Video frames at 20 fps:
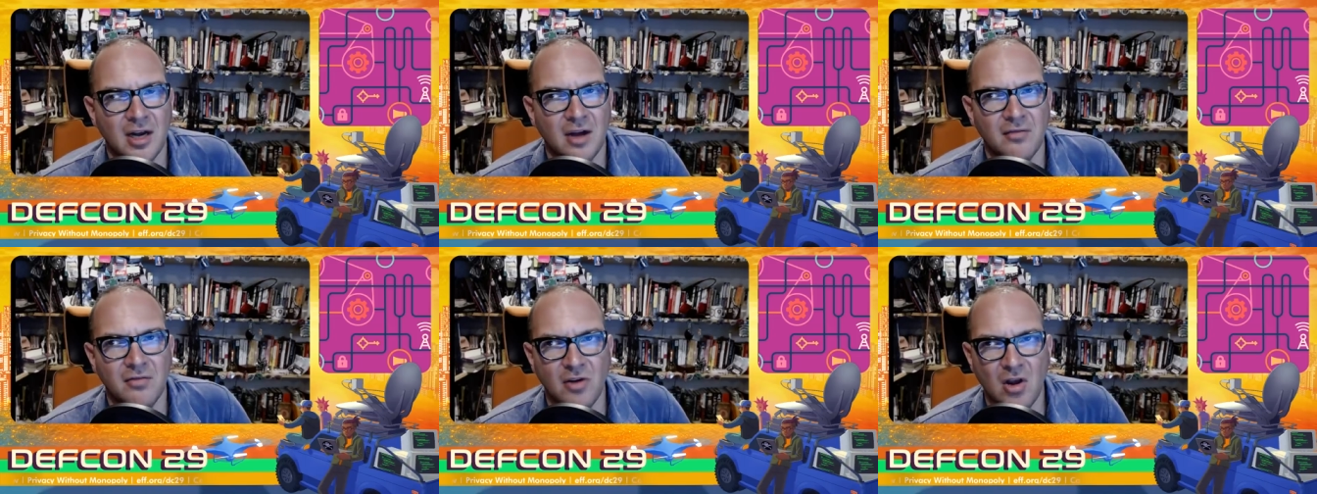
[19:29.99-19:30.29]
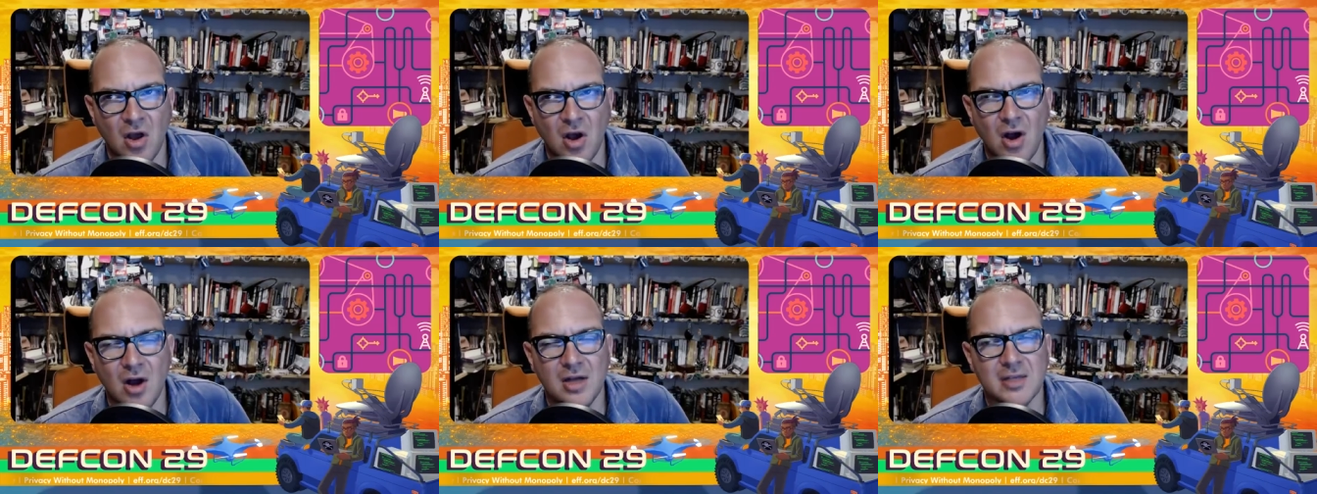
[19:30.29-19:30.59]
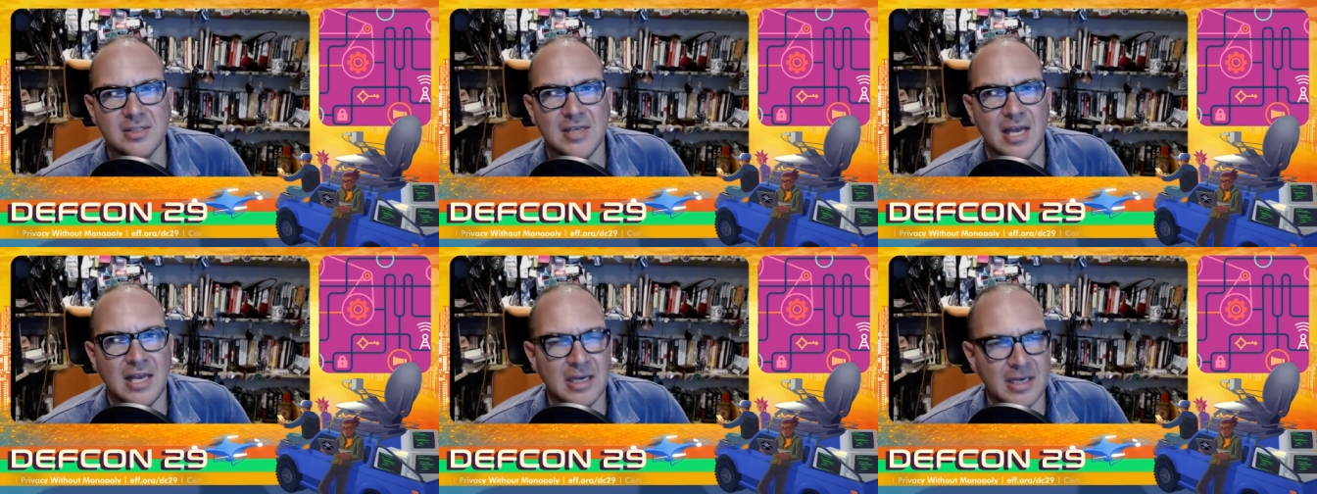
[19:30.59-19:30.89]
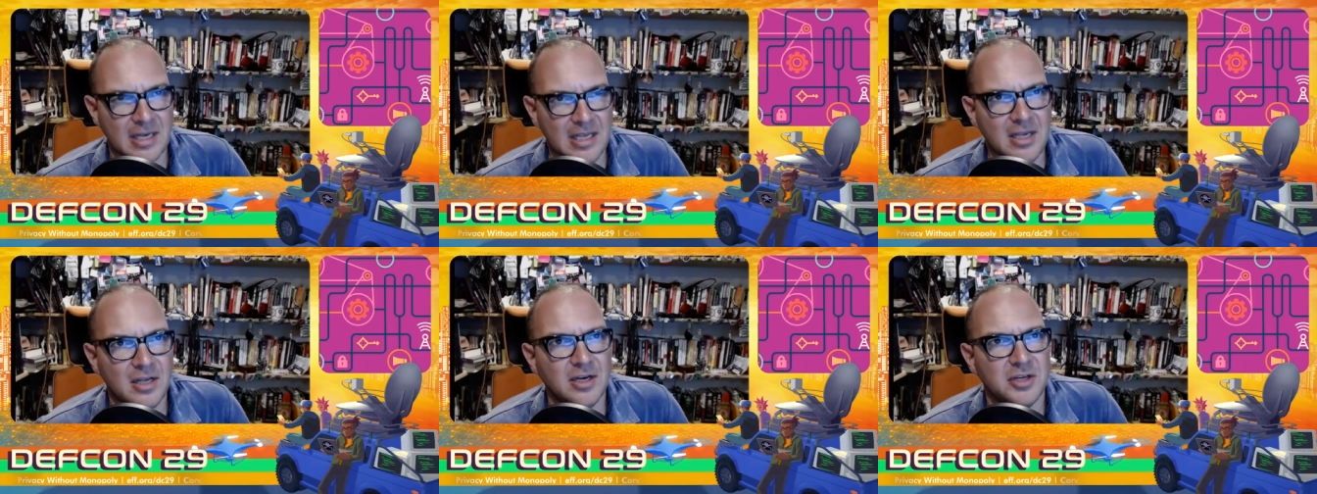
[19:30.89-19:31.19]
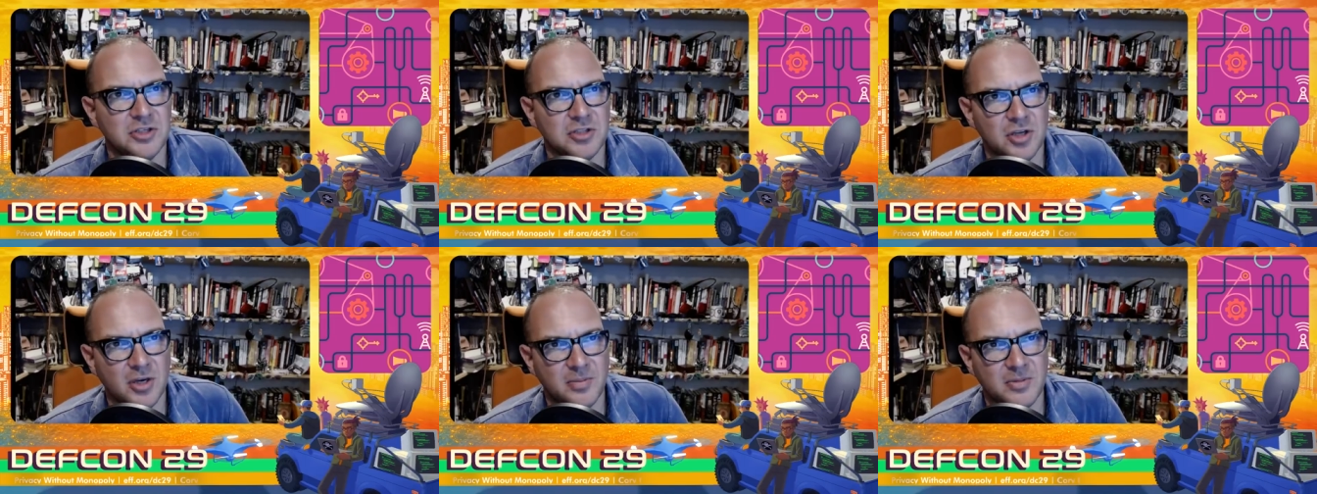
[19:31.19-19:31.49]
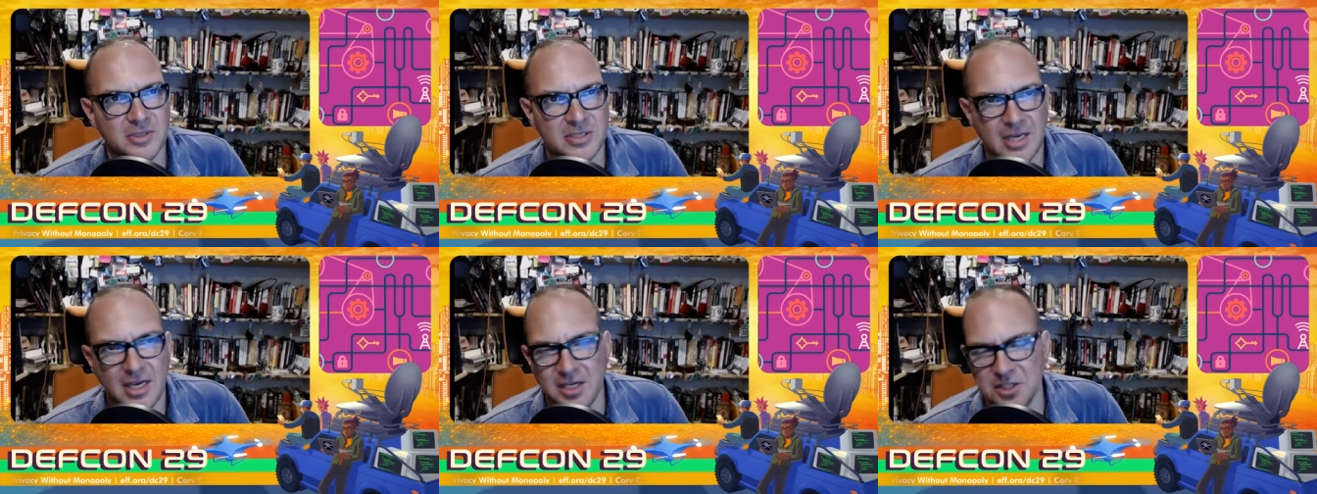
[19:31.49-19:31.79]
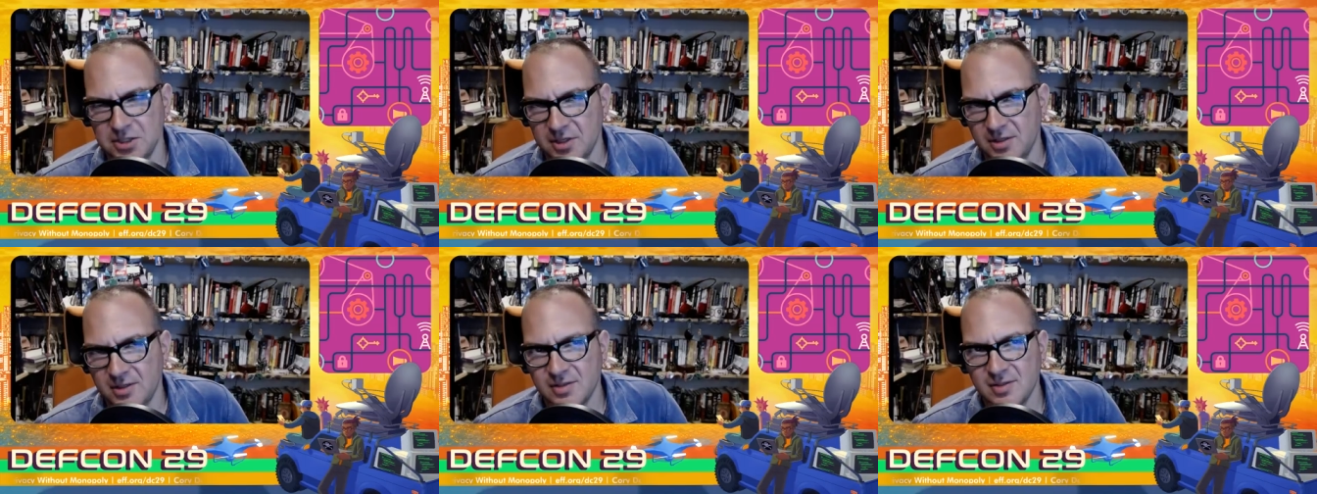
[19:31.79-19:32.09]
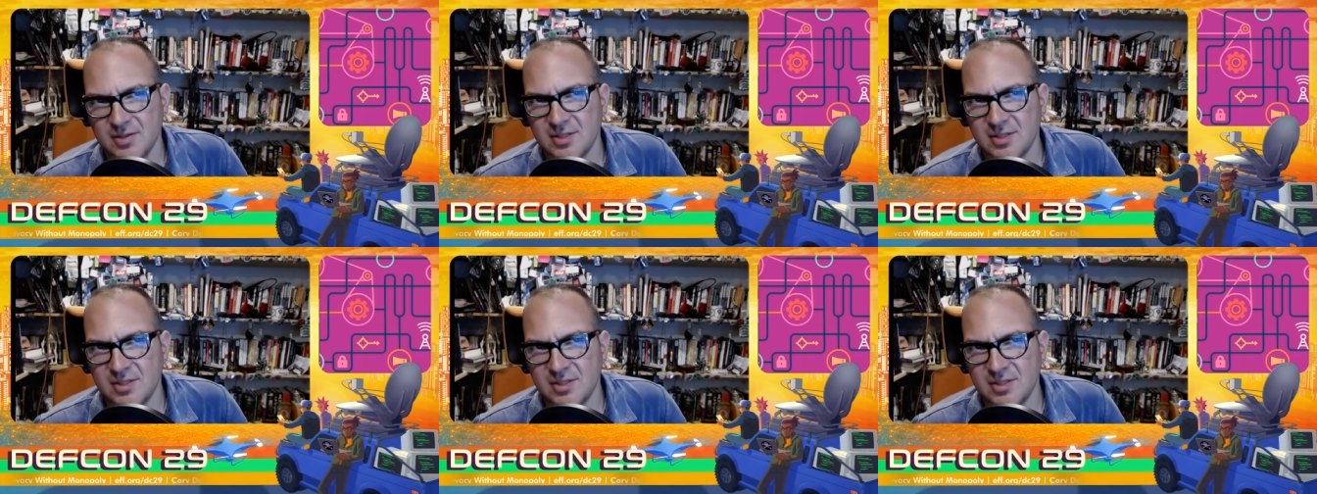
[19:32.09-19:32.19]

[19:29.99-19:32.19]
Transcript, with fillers: of laws and legal interpretations.